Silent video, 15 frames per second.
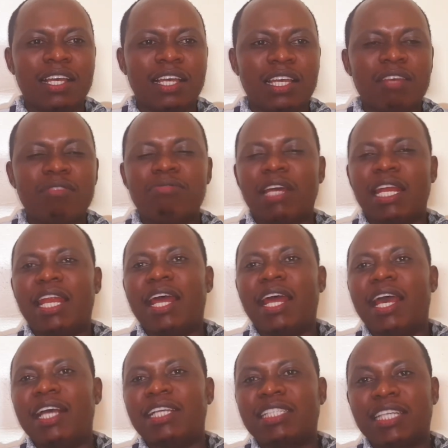
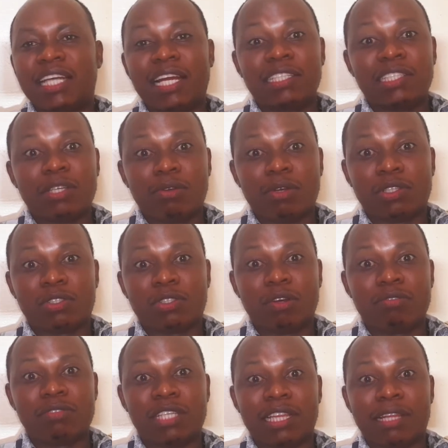even scratching
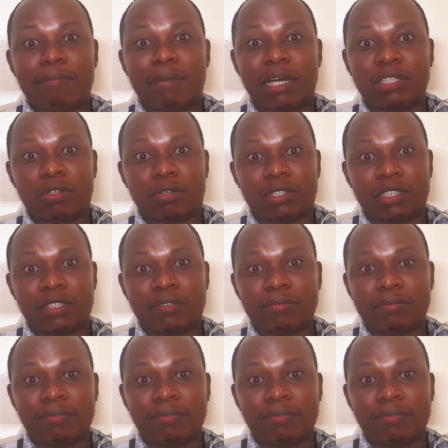yourselves in the buttocks